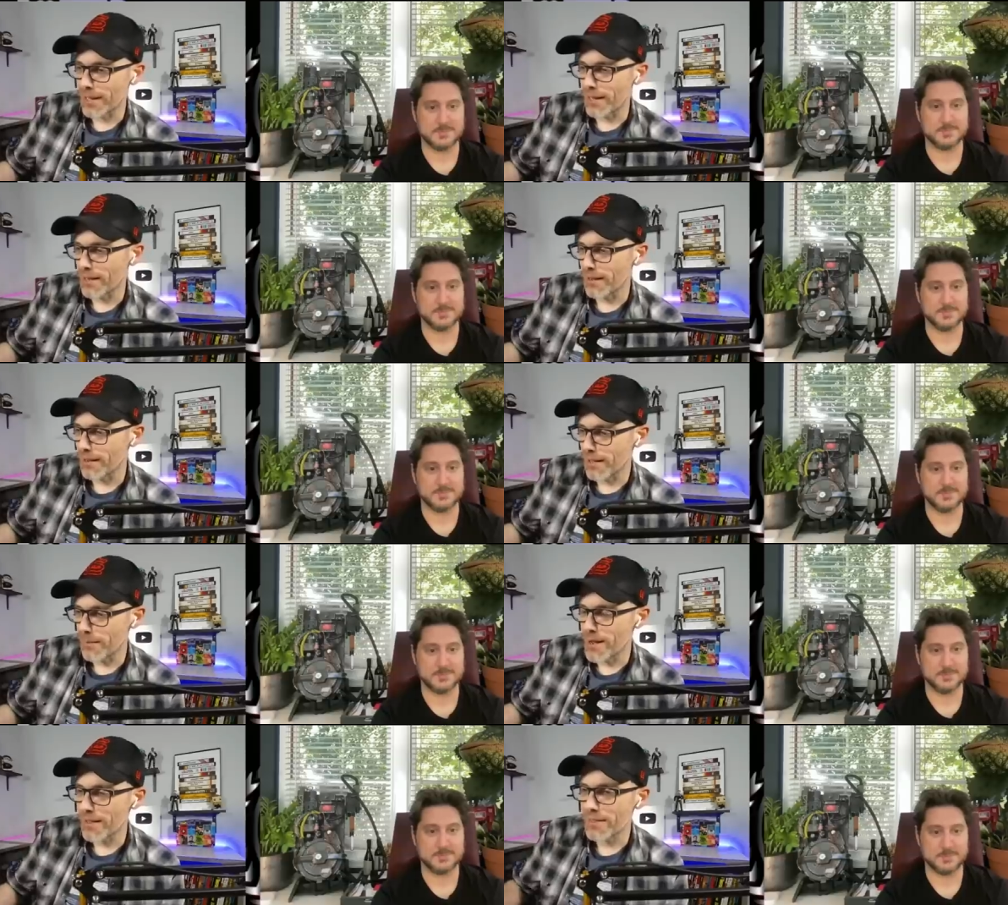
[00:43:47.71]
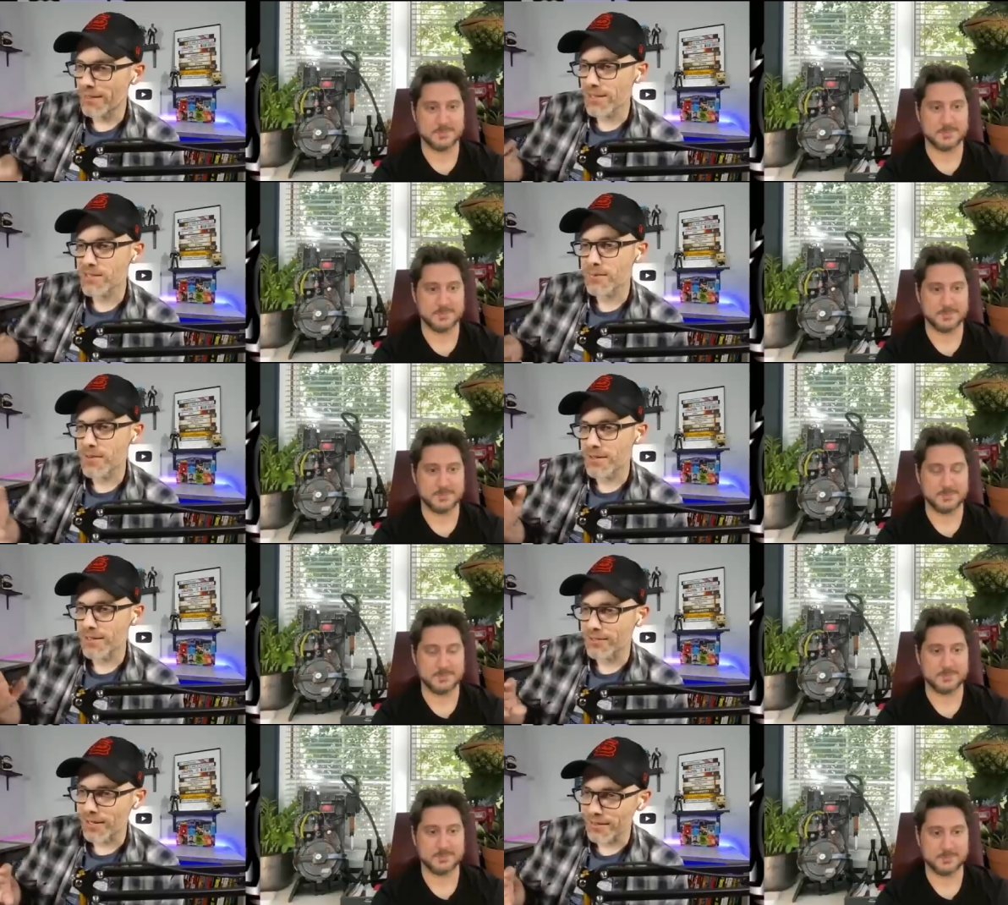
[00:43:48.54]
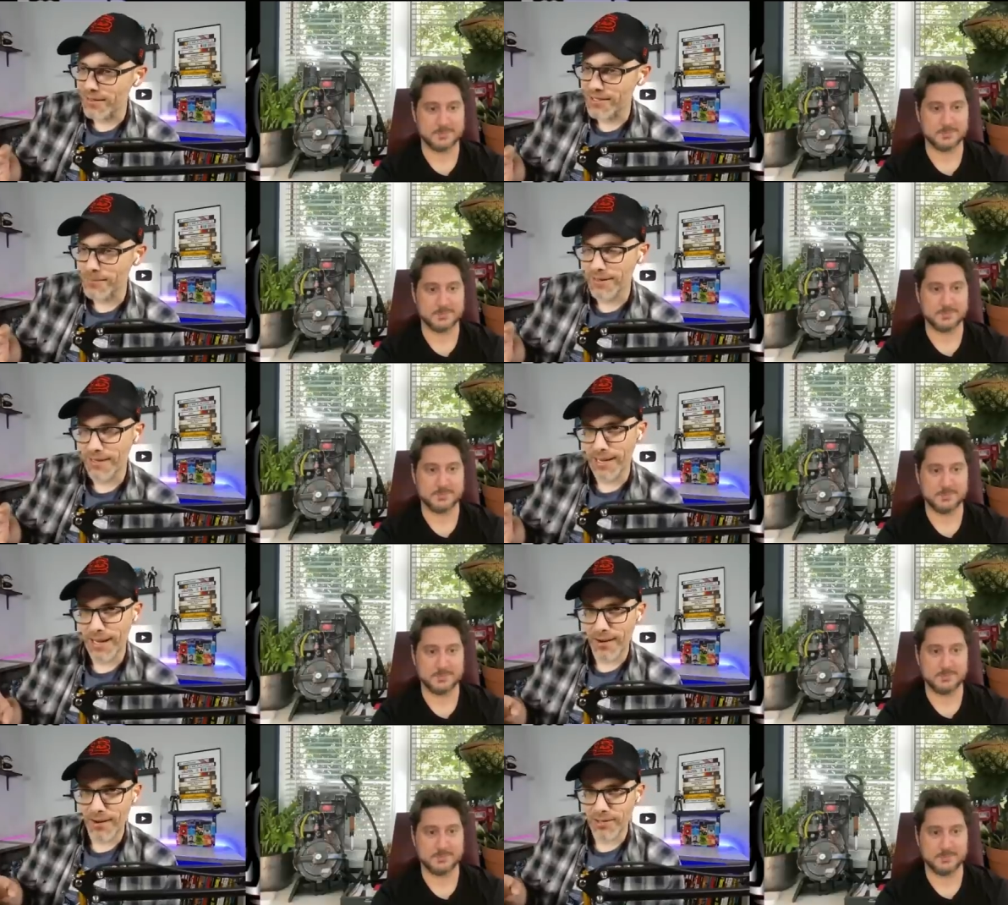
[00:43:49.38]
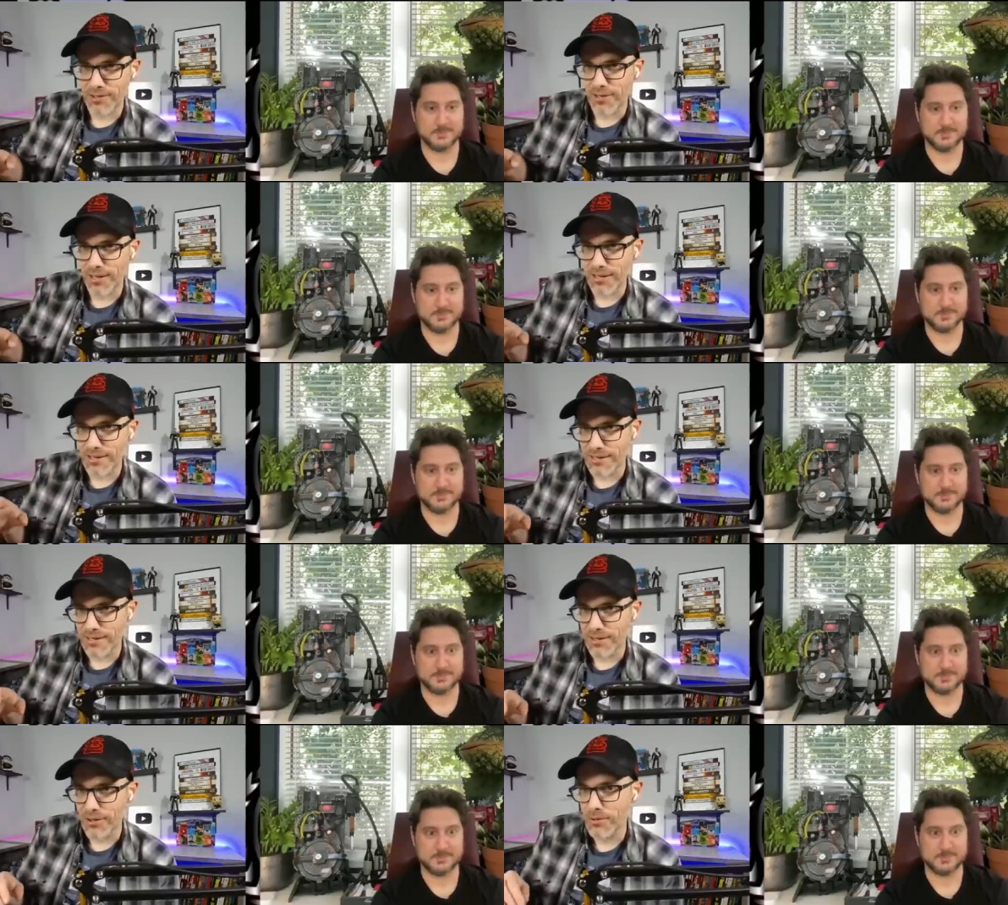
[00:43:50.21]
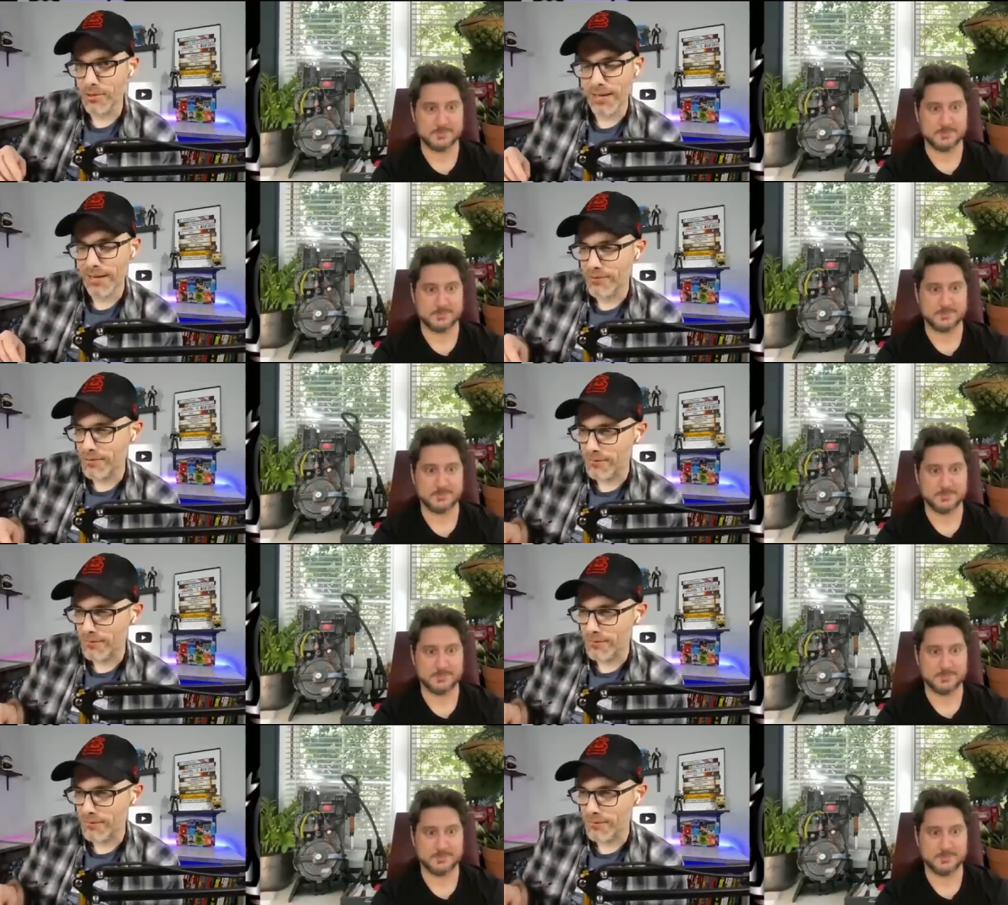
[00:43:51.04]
Speaker 1: And I mean, I think that's one of the great things about that character is you don't have to